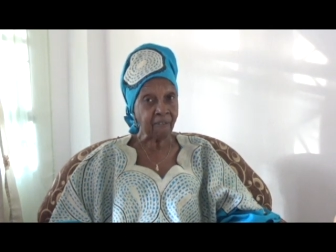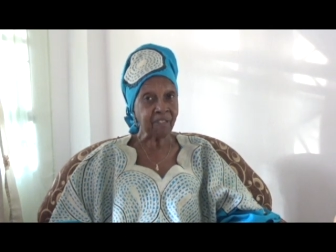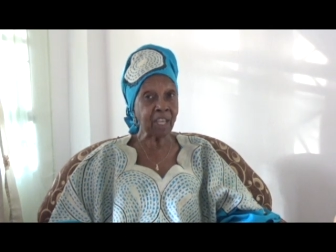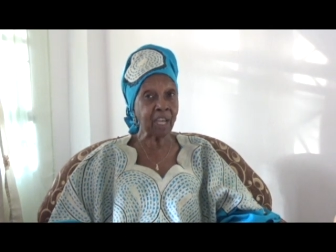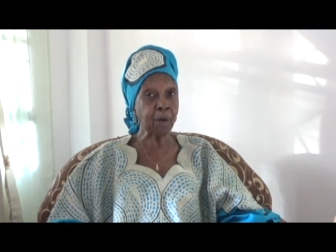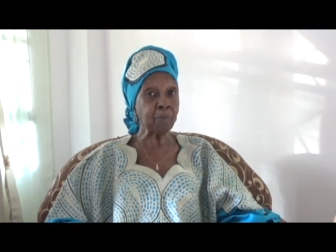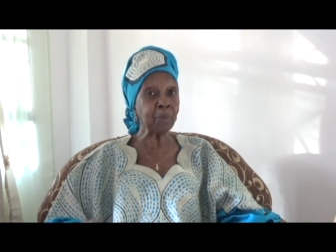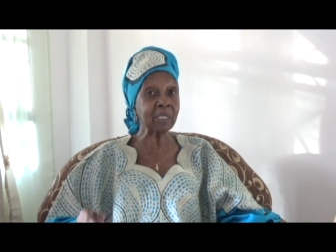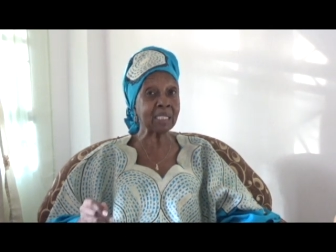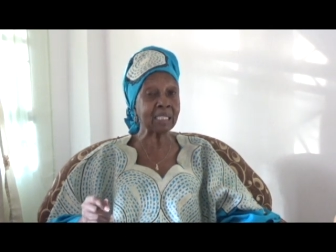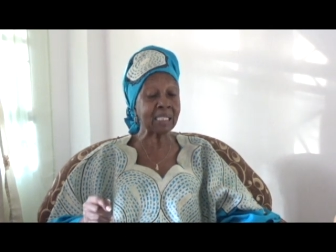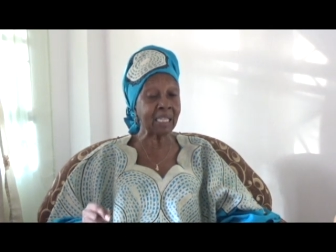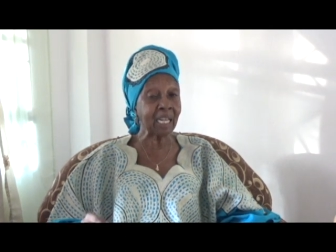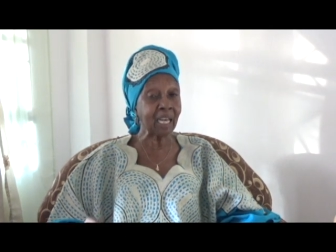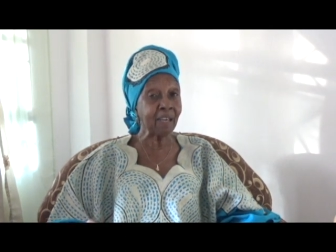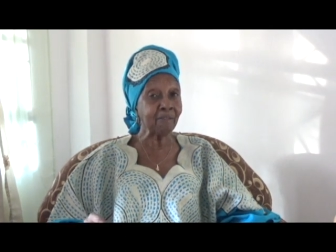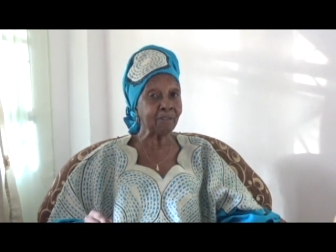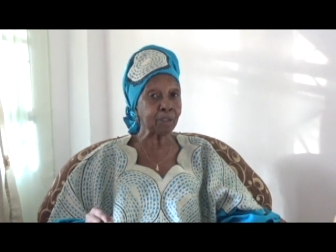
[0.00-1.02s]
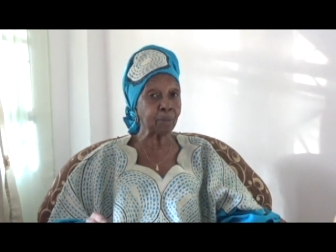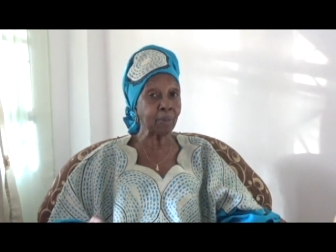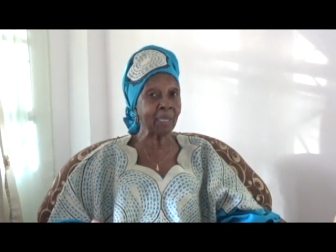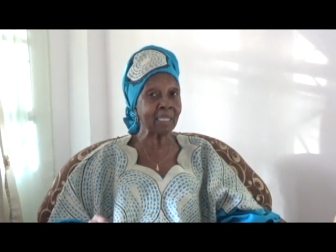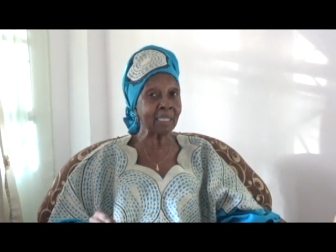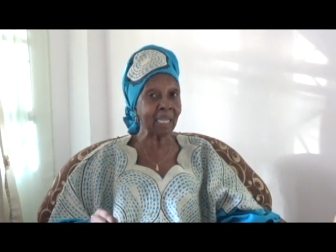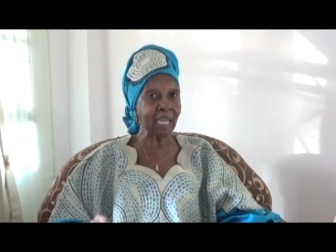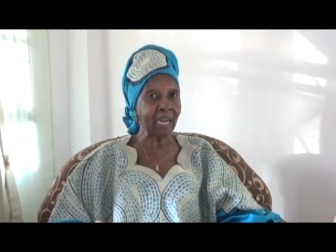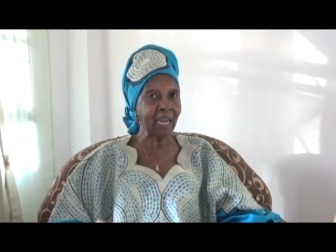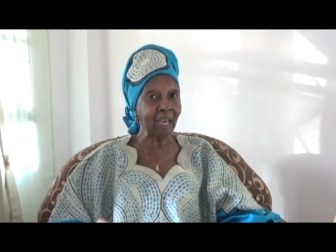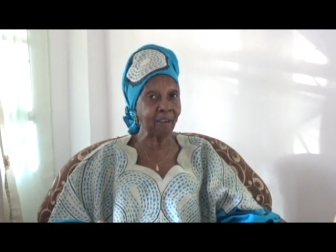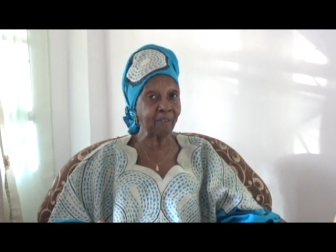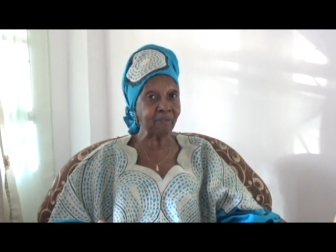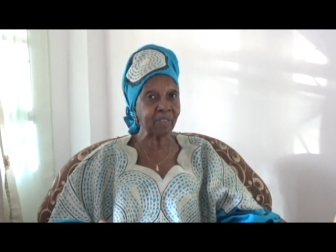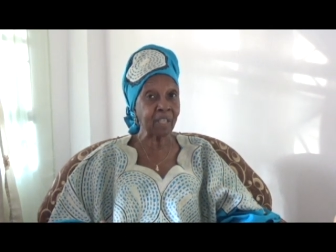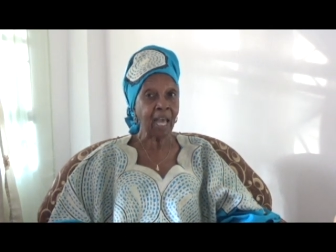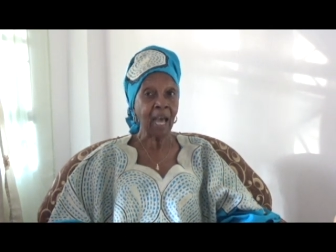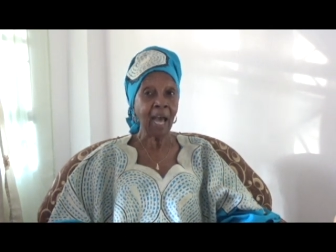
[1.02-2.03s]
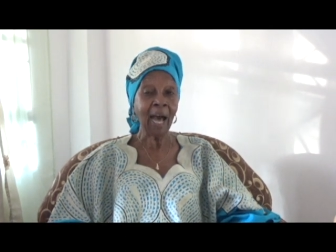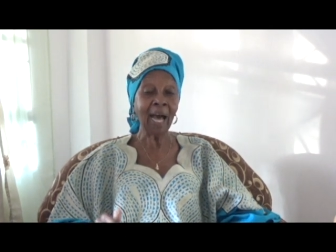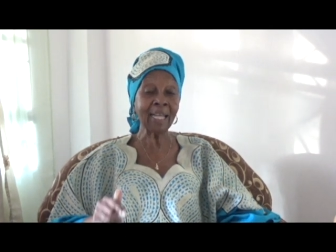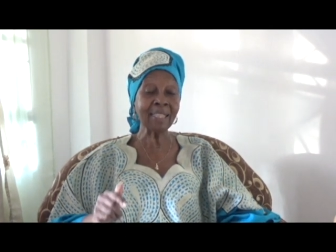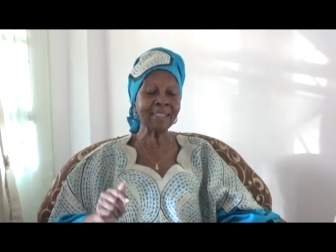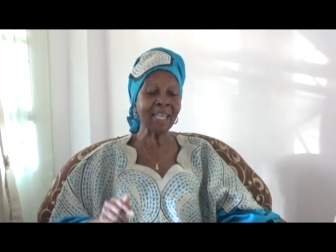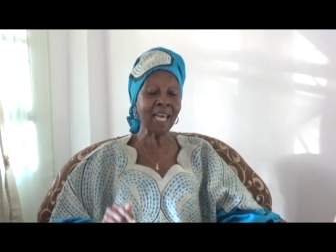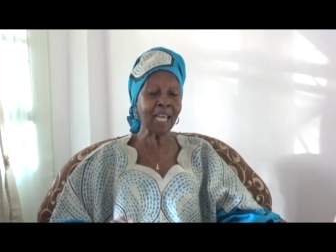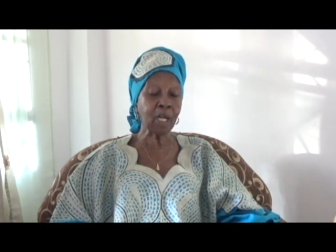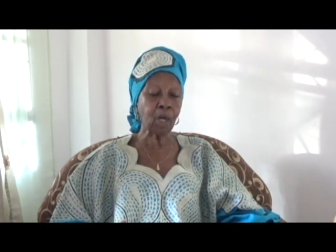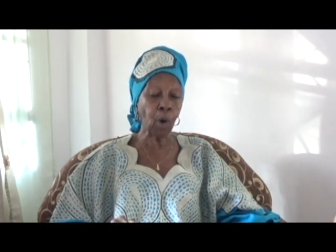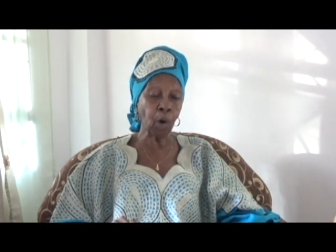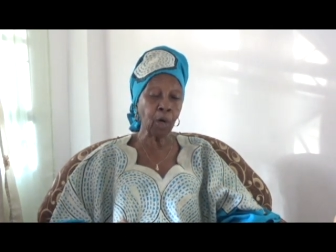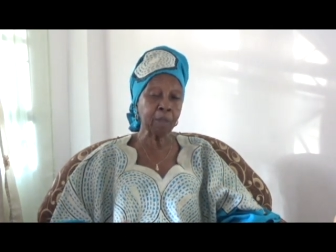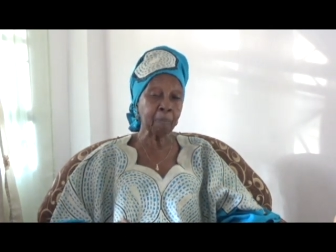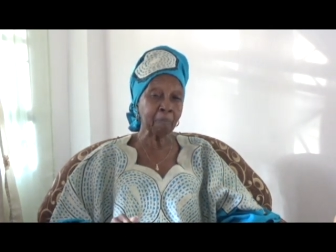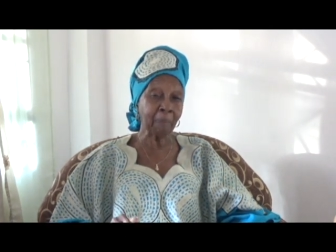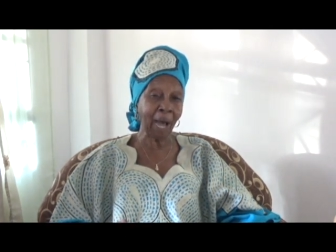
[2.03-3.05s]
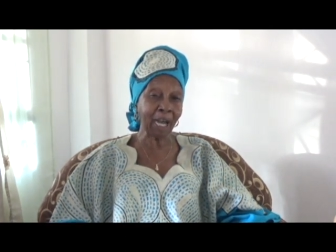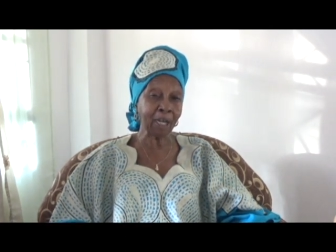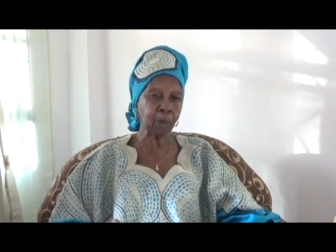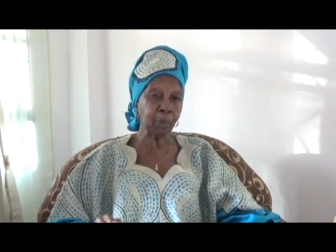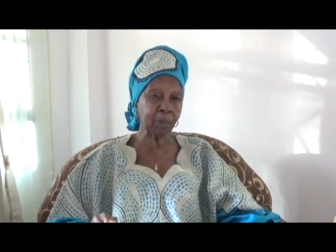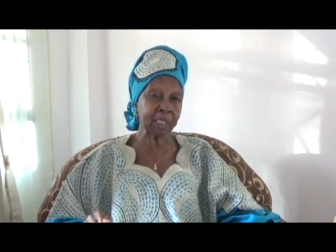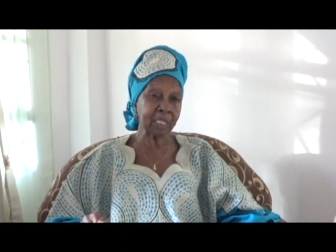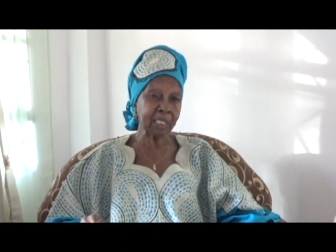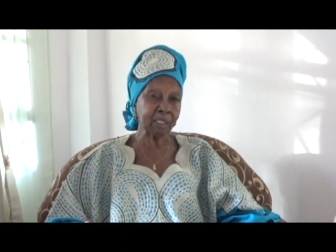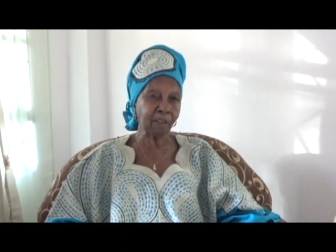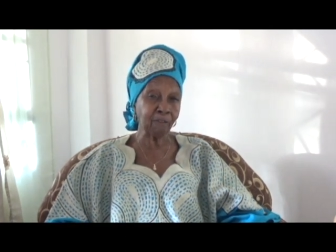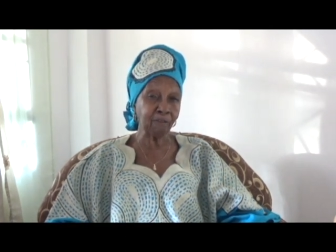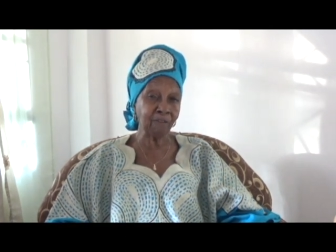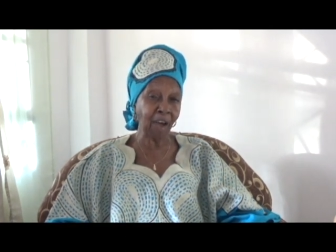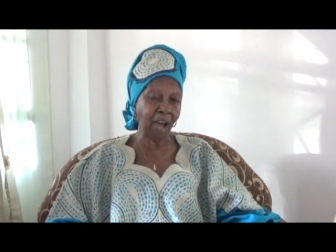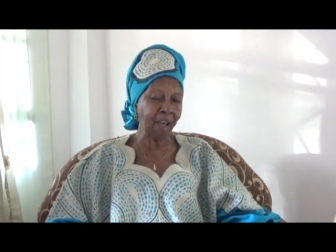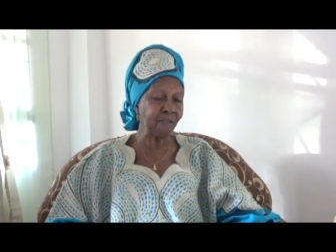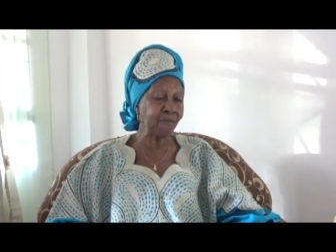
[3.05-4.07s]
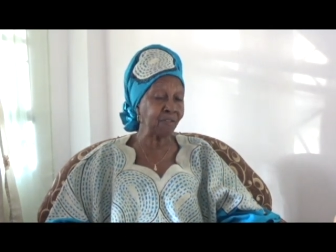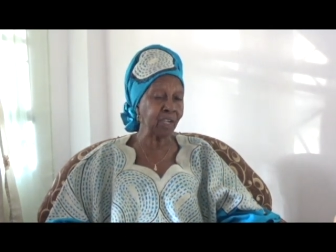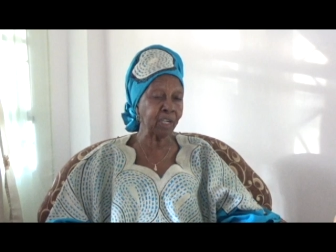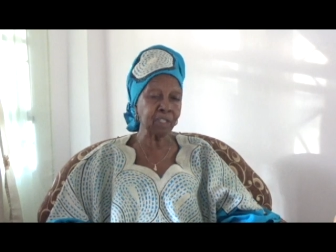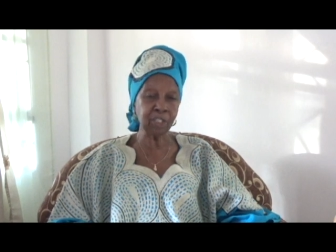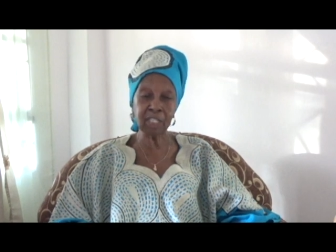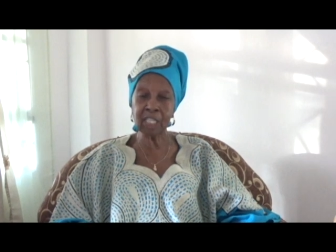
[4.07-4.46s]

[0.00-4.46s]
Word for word: They were slaves when they left. Had they gone back within the five years,